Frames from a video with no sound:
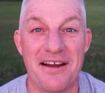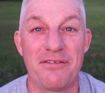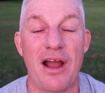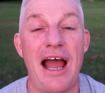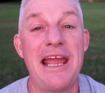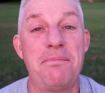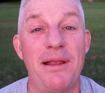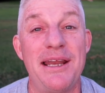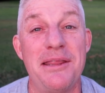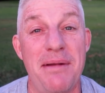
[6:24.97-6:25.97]
Uh, I had
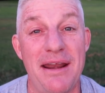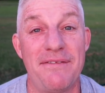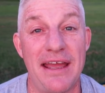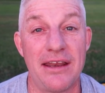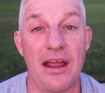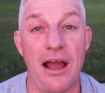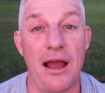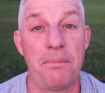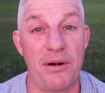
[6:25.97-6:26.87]
played in the main event uh,